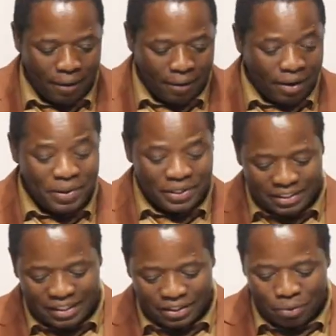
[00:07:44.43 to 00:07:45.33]
let me
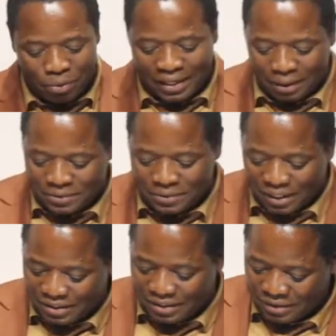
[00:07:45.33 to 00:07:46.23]
just get to my
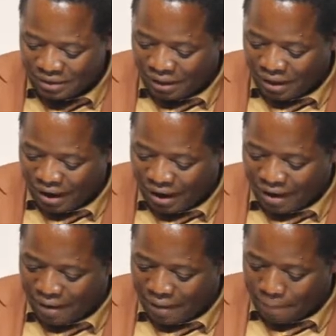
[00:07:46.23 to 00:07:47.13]
subject.
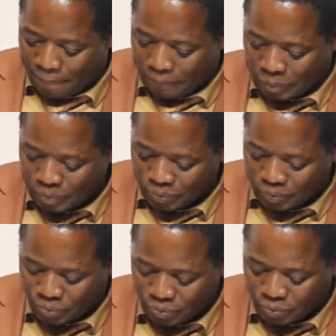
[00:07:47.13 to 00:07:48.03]

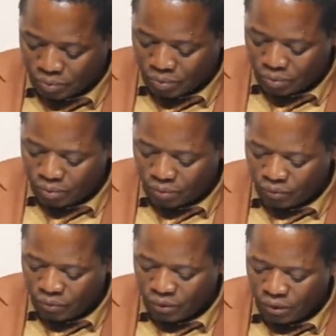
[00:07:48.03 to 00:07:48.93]

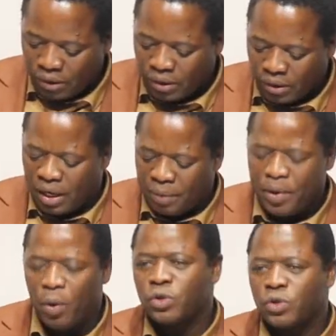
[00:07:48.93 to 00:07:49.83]
Let me
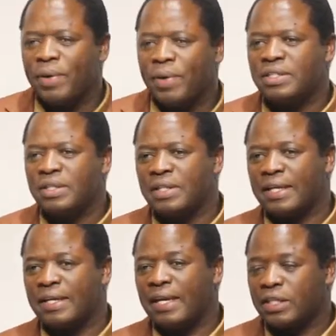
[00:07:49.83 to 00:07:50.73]
also mention
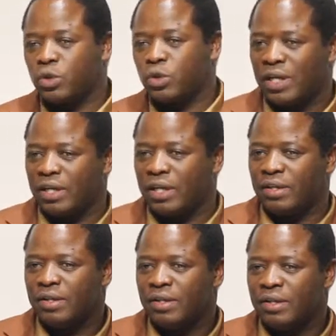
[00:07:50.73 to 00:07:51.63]
that next
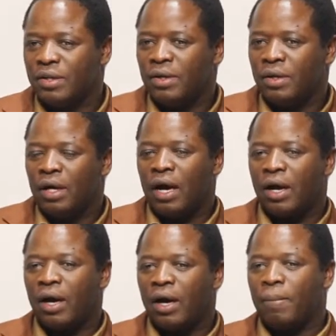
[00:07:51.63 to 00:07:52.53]
week,
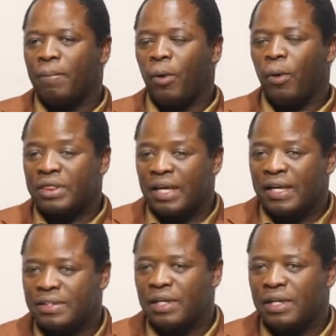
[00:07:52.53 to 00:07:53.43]
on
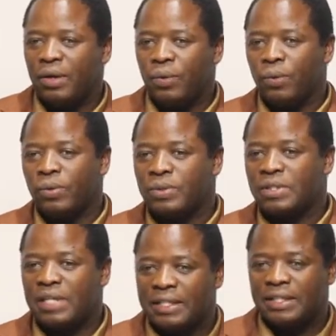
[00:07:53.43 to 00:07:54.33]
Thursday, we'll
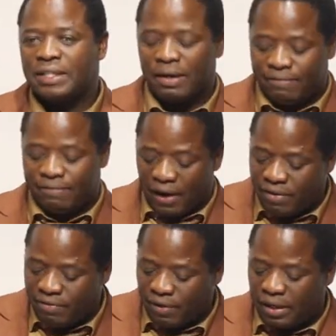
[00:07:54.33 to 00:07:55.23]
start the
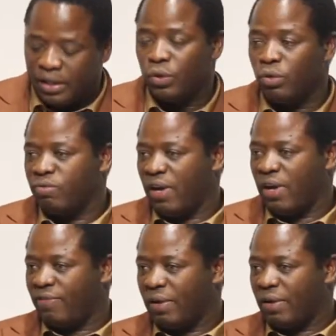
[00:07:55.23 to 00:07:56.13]
revival in
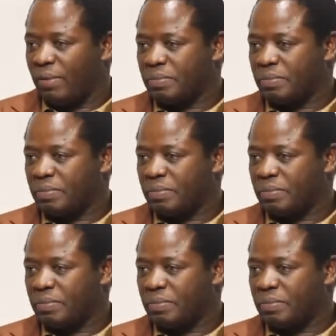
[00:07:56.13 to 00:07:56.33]
Luveve.